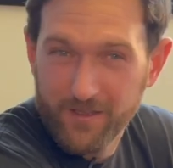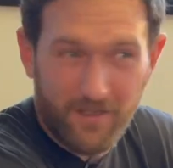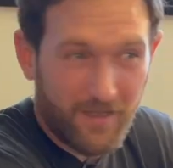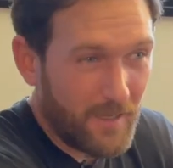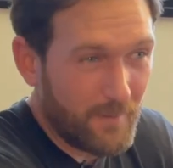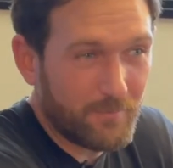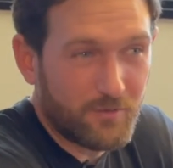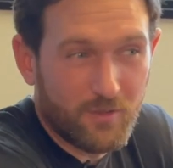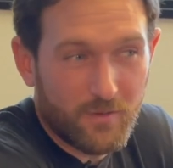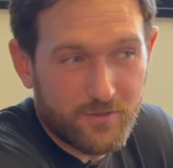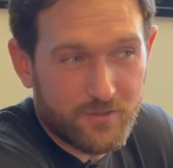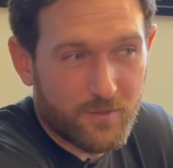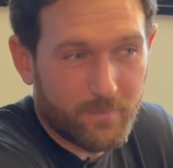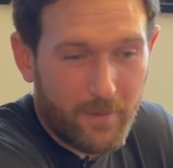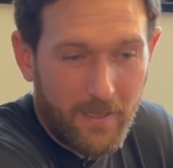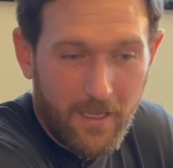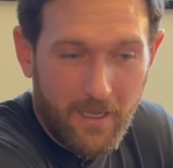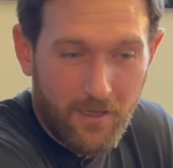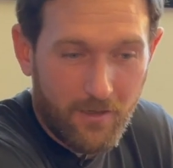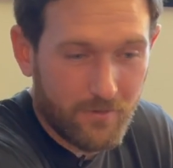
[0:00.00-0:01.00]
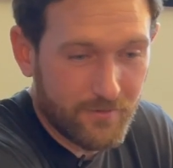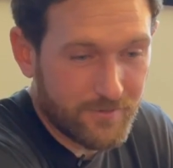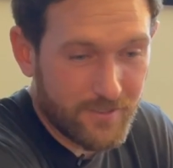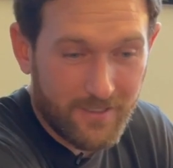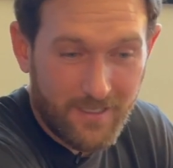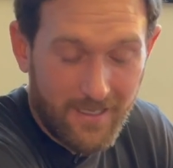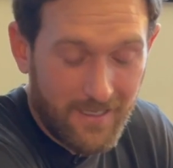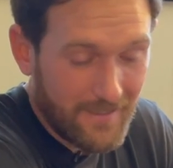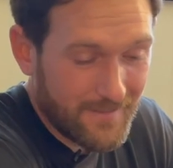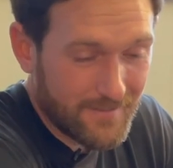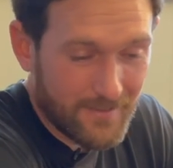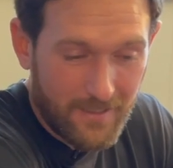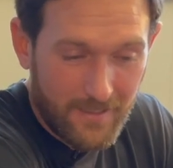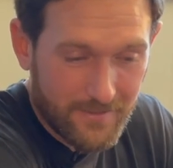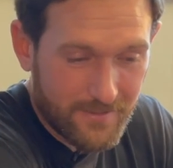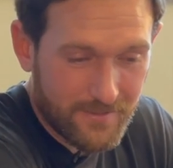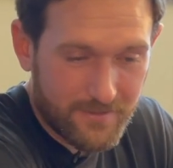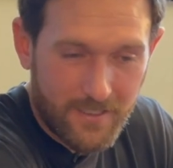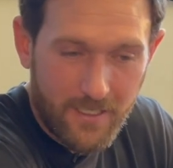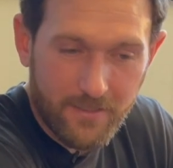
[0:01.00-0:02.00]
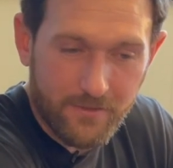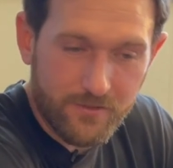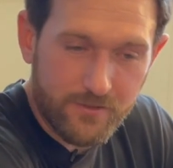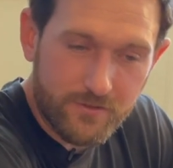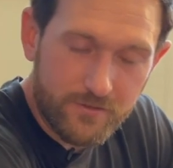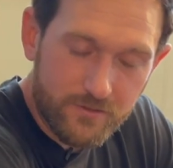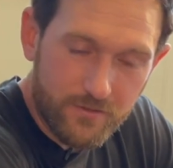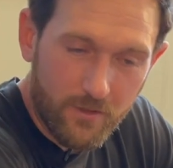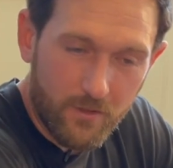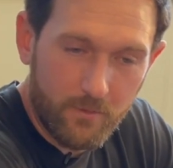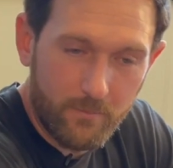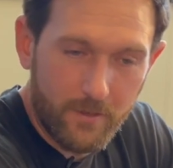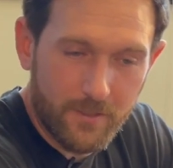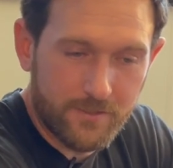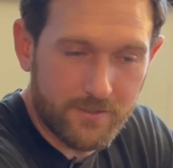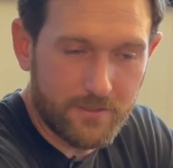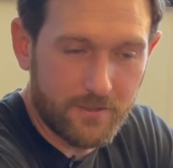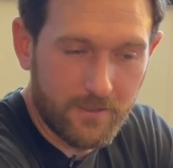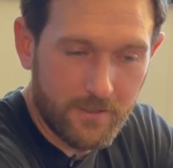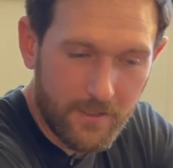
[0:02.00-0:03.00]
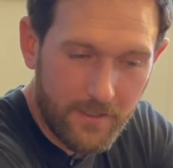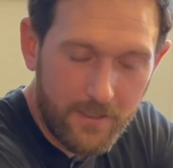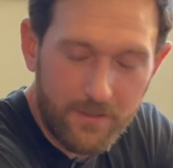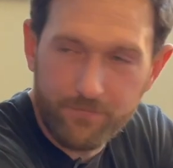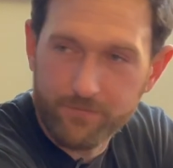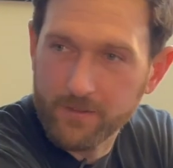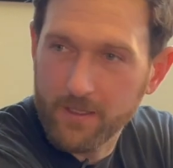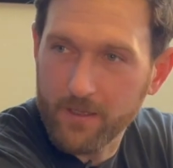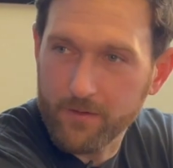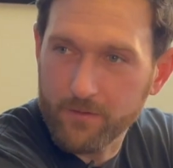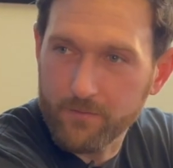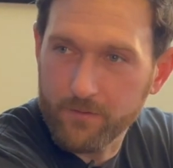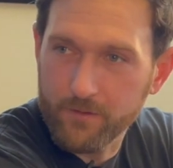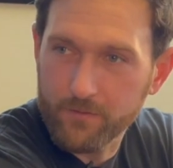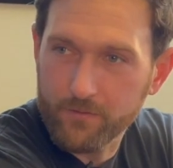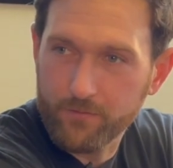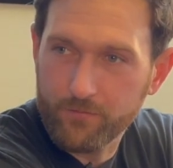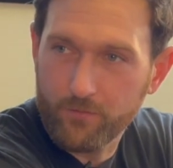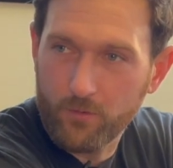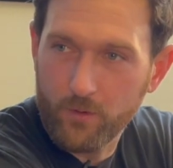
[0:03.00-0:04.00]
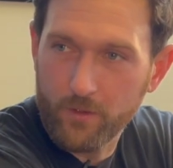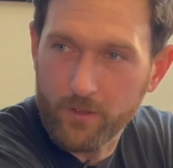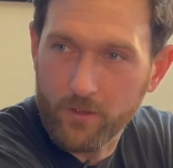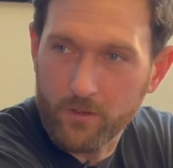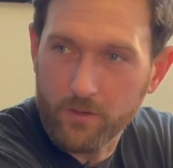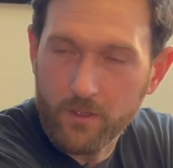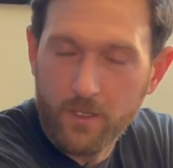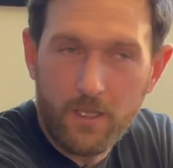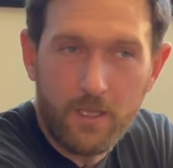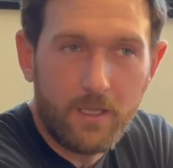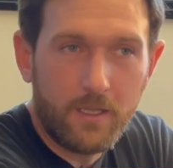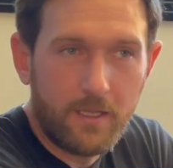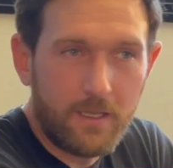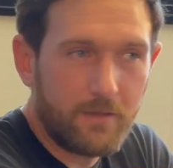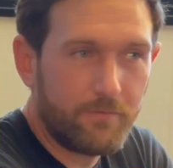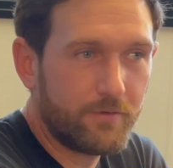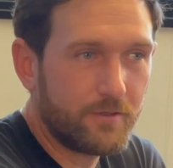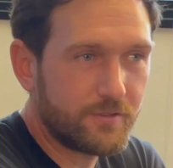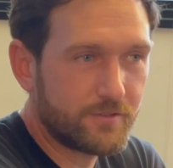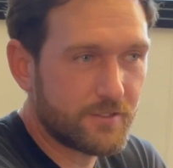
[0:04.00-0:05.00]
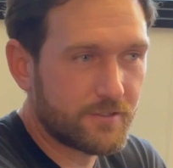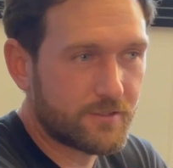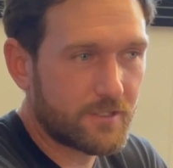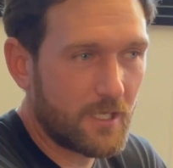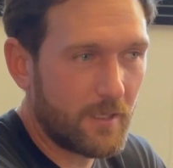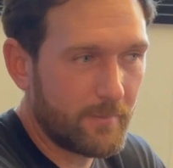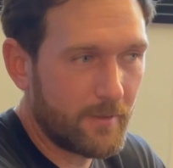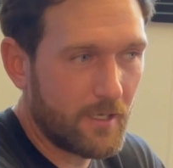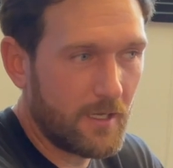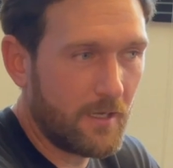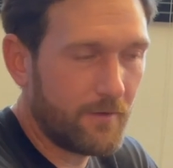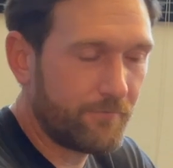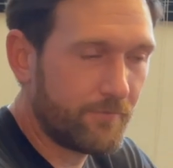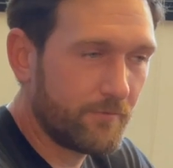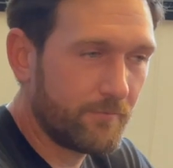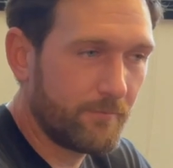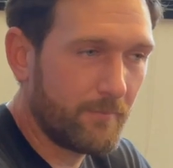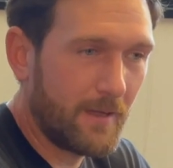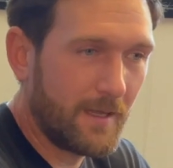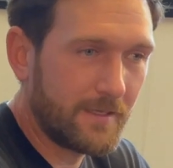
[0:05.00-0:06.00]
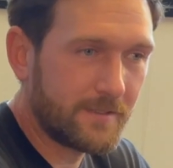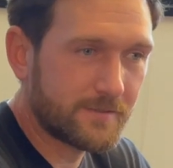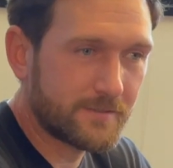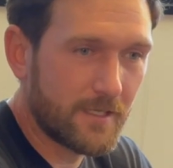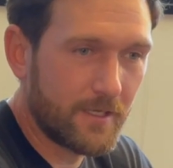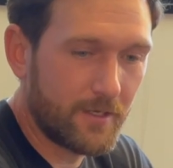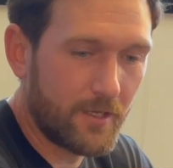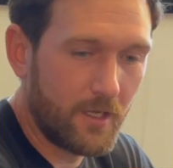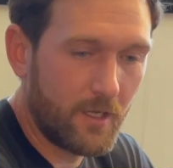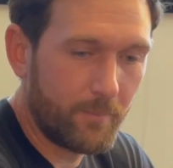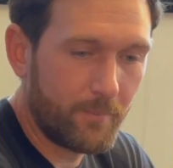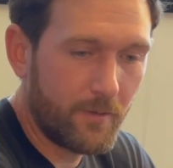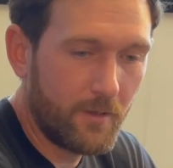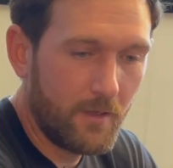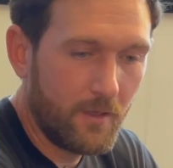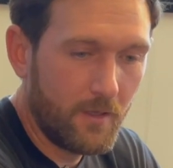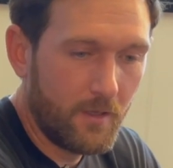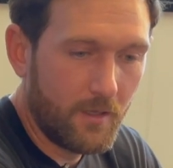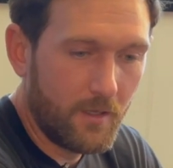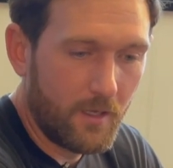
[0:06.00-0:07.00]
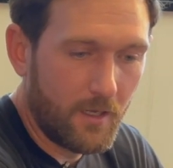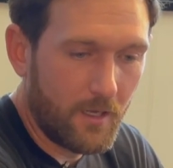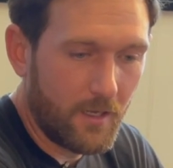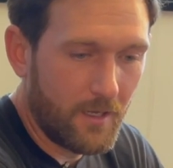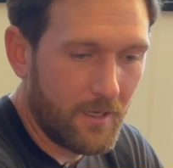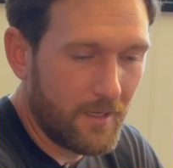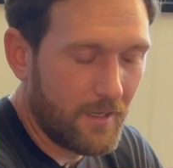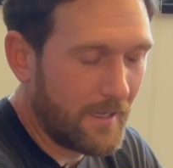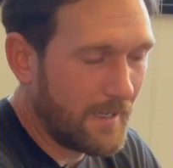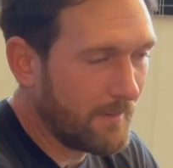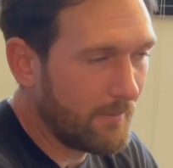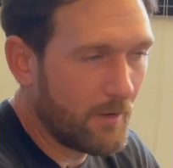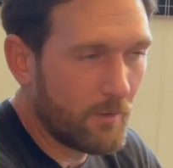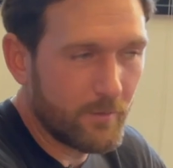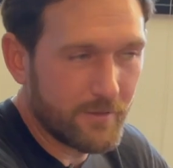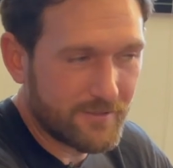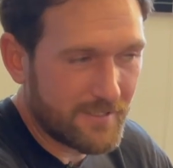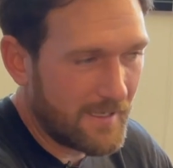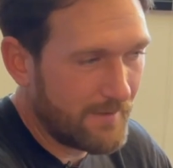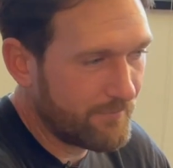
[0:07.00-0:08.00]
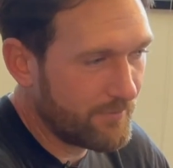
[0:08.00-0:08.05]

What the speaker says: I'm 200 pounds and I just got so much lift out of this foil. Even just coming off of my setup, I always have